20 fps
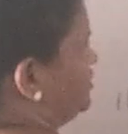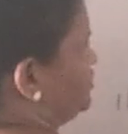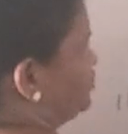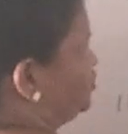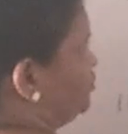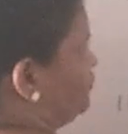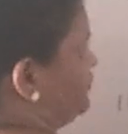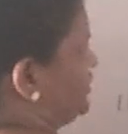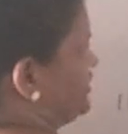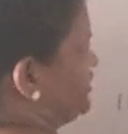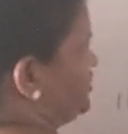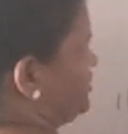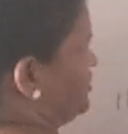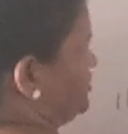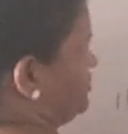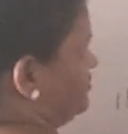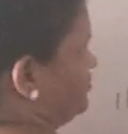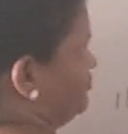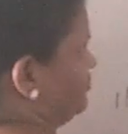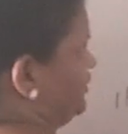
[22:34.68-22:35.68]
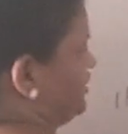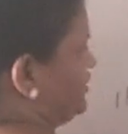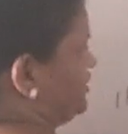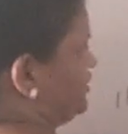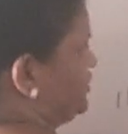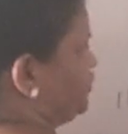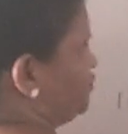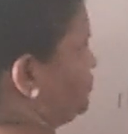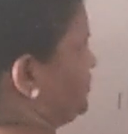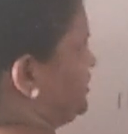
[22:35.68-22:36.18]
So first
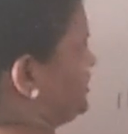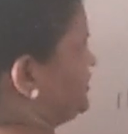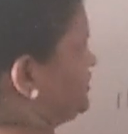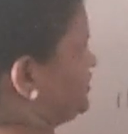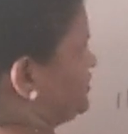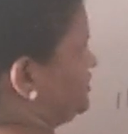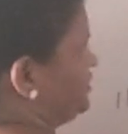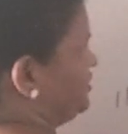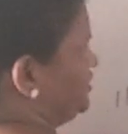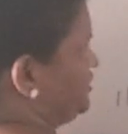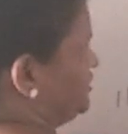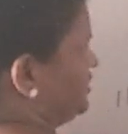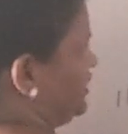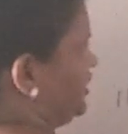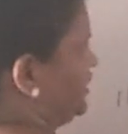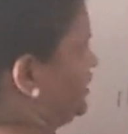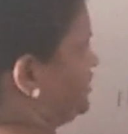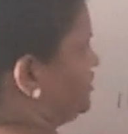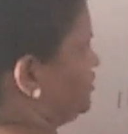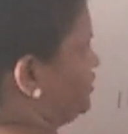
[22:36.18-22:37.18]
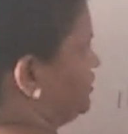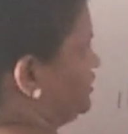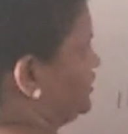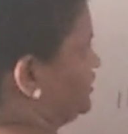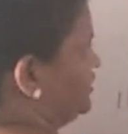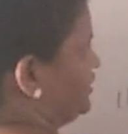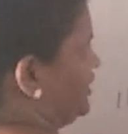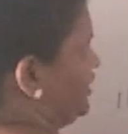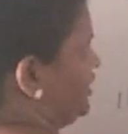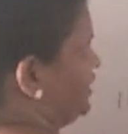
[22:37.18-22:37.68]
means in 2s, this electron,
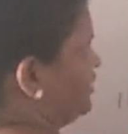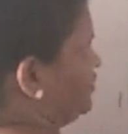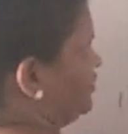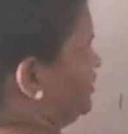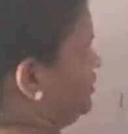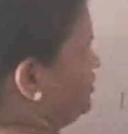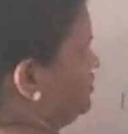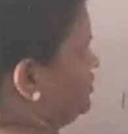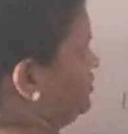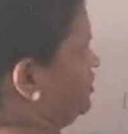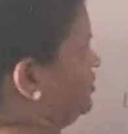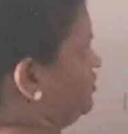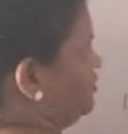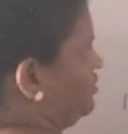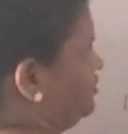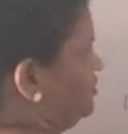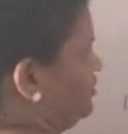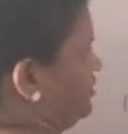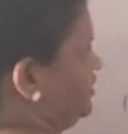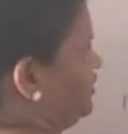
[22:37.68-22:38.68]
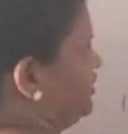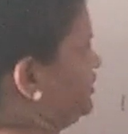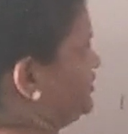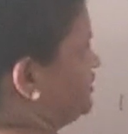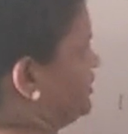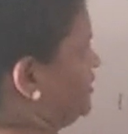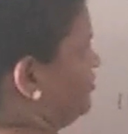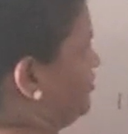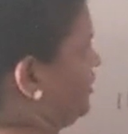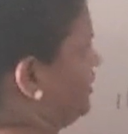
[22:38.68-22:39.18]
third electron in
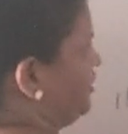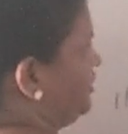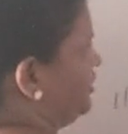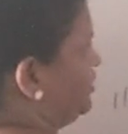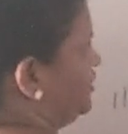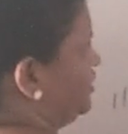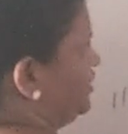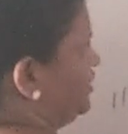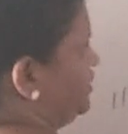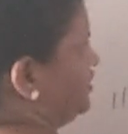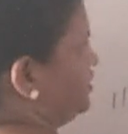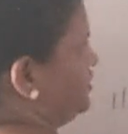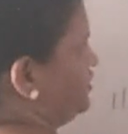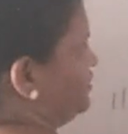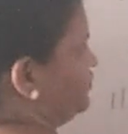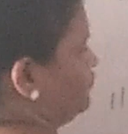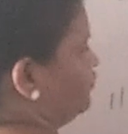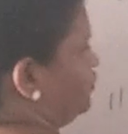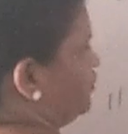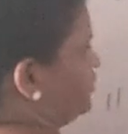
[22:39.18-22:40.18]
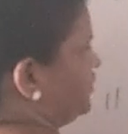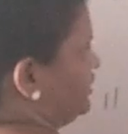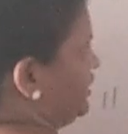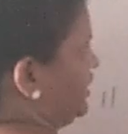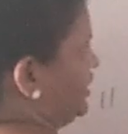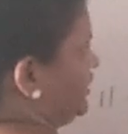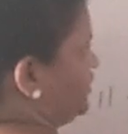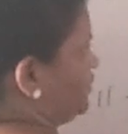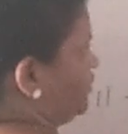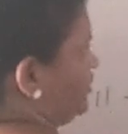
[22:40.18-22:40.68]
this element, fourth
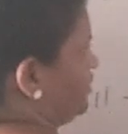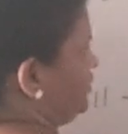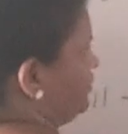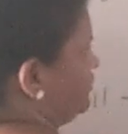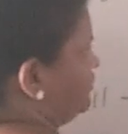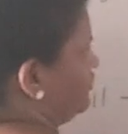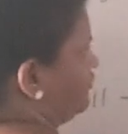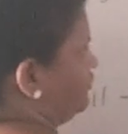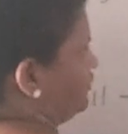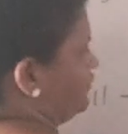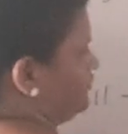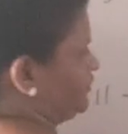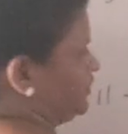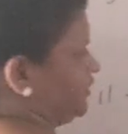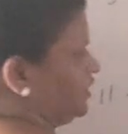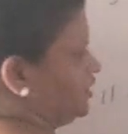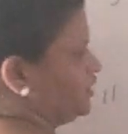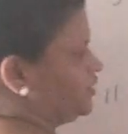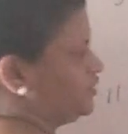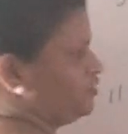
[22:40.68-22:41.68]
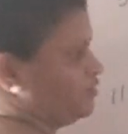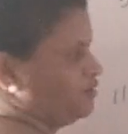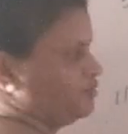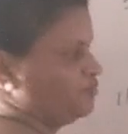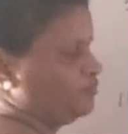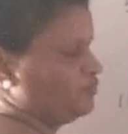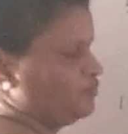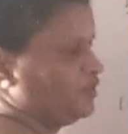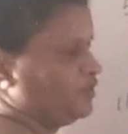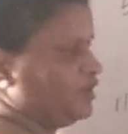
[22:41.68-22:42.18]
electron, fifth electron.
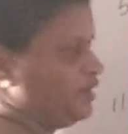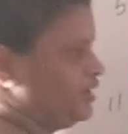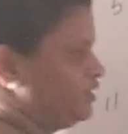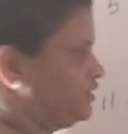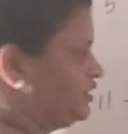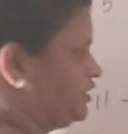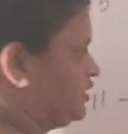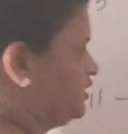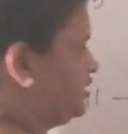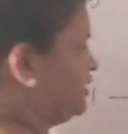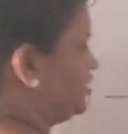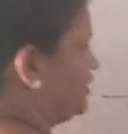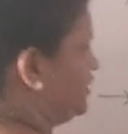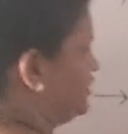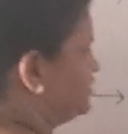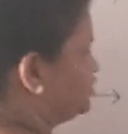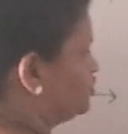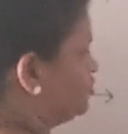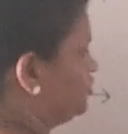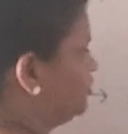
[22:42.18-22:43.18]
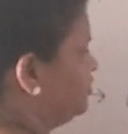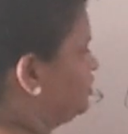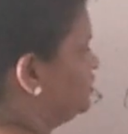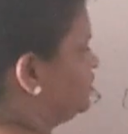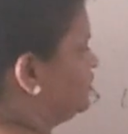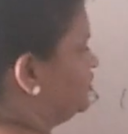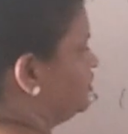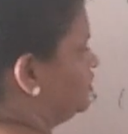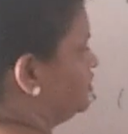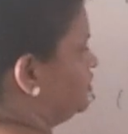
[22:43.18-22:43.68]
Like that, here also
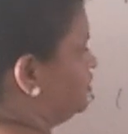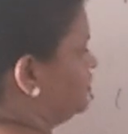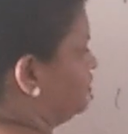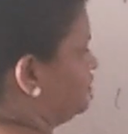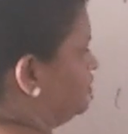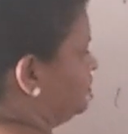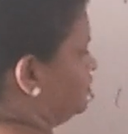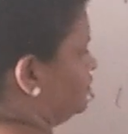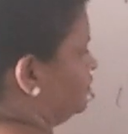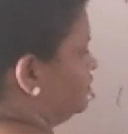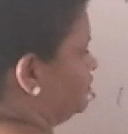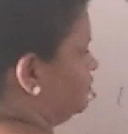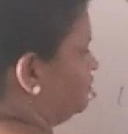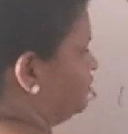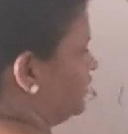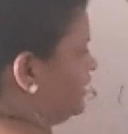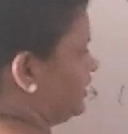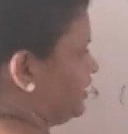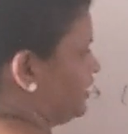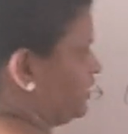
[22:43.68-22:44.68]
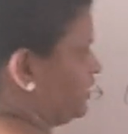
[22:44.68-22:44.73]
one